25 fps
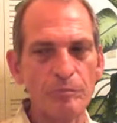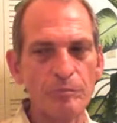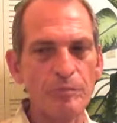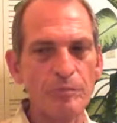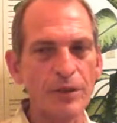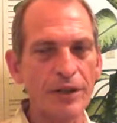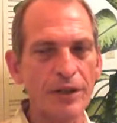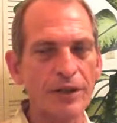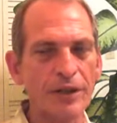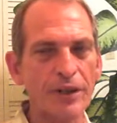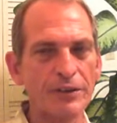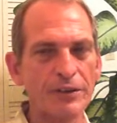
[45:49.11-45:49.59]

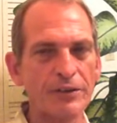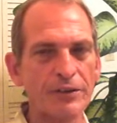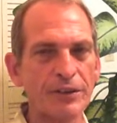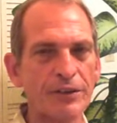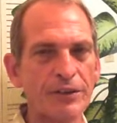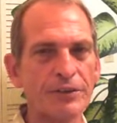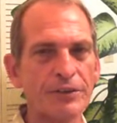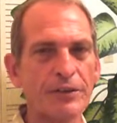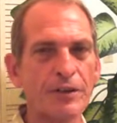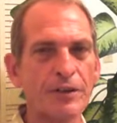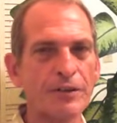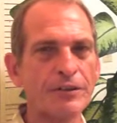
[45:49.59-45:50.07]
because
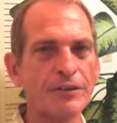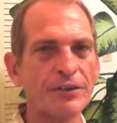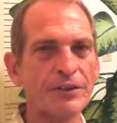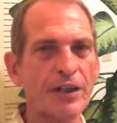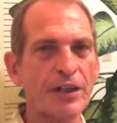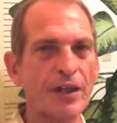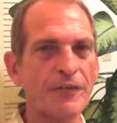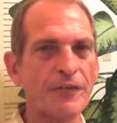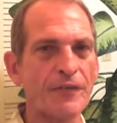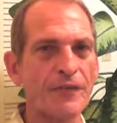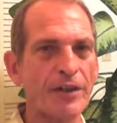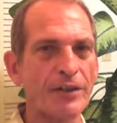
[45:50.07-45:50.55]
it turns
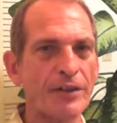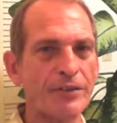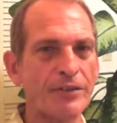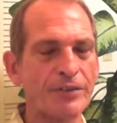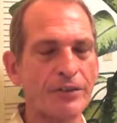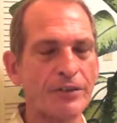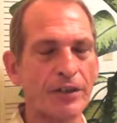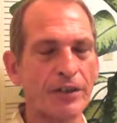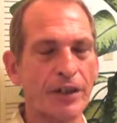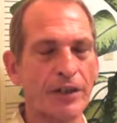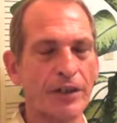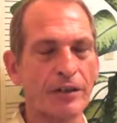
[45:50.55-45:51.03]
out that
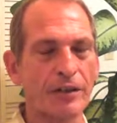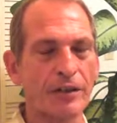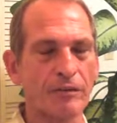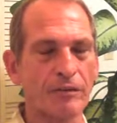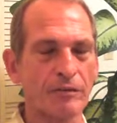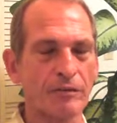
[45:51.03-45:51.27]
it's like